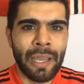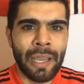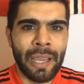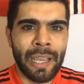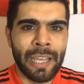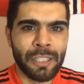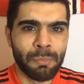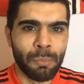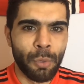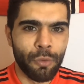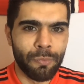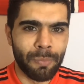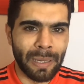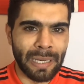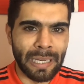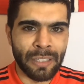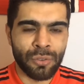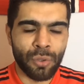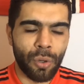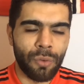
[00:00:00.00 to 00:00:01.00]
His
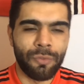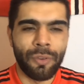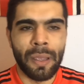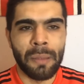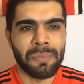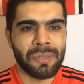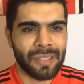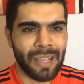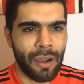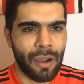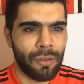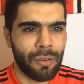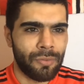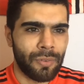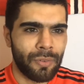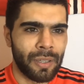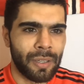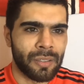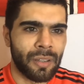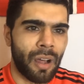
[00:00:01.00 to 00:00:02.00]
movement is all for himself.
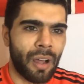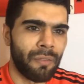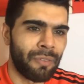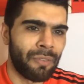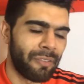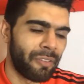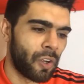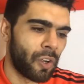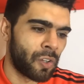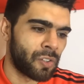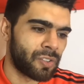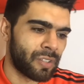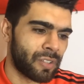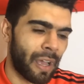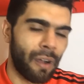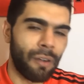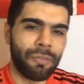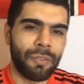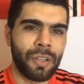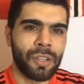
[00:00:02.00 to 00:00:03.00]
It's not very
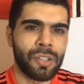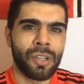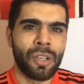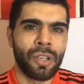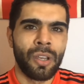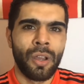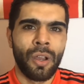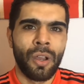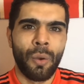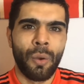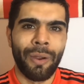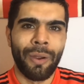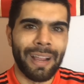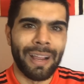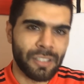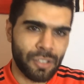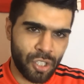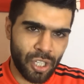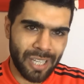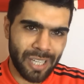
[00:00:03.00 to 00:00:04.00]
unselfish.
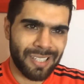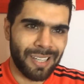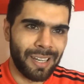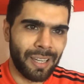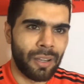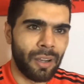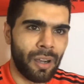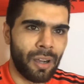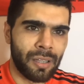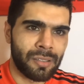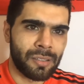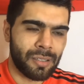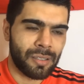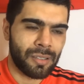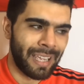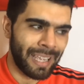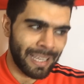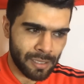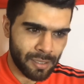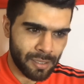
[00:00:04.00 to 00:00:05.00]
Whereas Jesse Lingard's
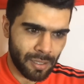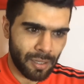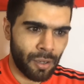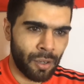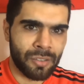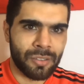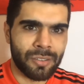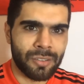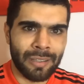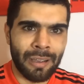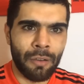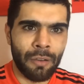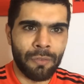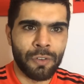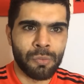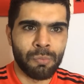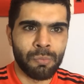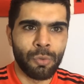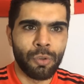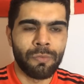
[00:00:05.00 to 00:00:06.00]
is
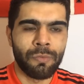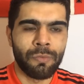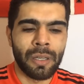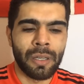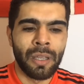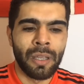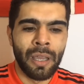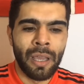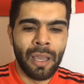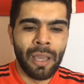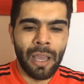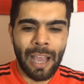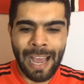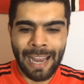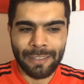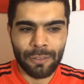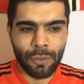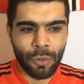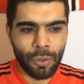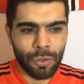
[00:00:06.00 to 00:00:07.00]
unselfish movement.
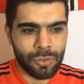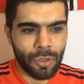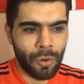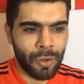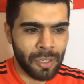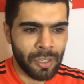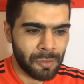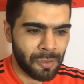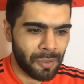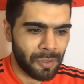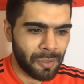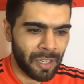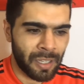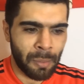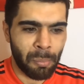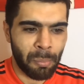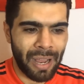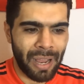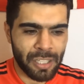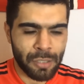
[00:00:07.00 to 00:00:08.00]
And also he
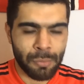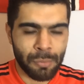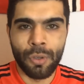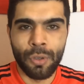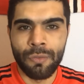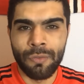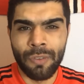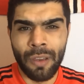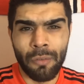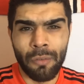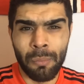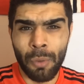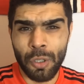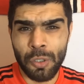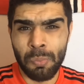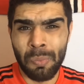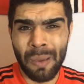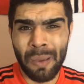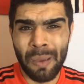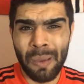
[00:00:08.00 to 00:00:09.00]
can pass move
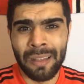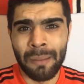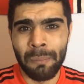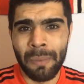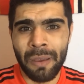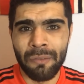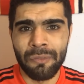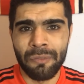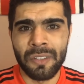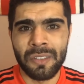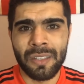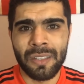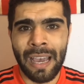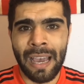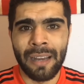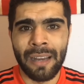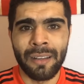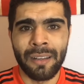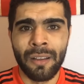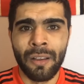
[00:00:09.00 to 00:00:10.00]
much better than Memphis
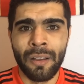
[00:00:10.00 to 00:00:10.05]
can.